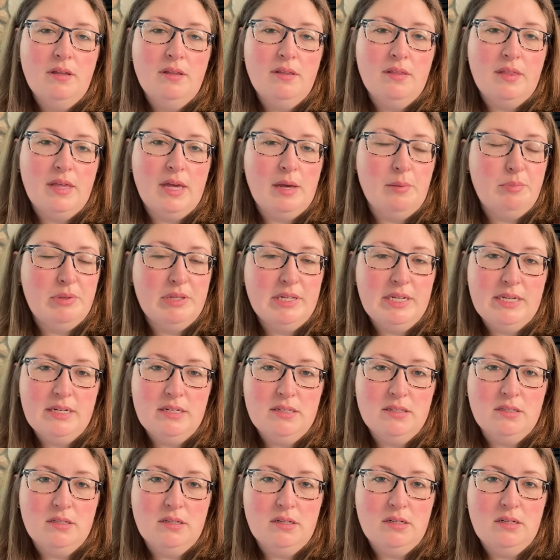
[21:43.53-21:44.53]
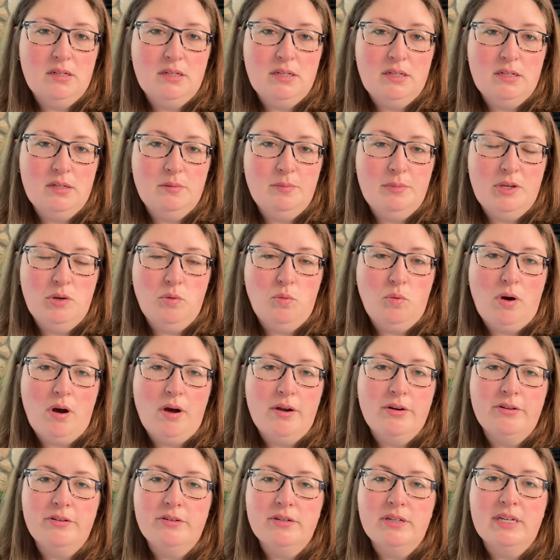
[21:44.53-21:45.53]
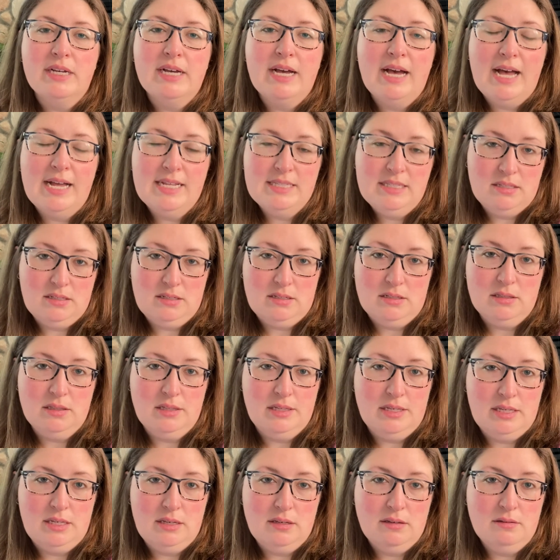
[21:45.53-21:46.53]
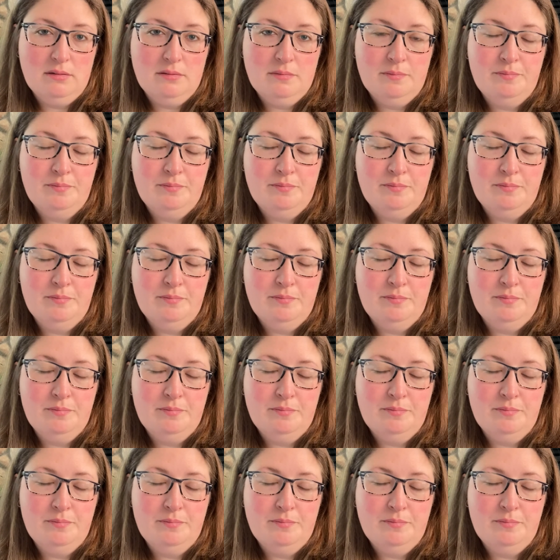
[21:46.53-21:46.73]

that plant is going to need to be watered constantly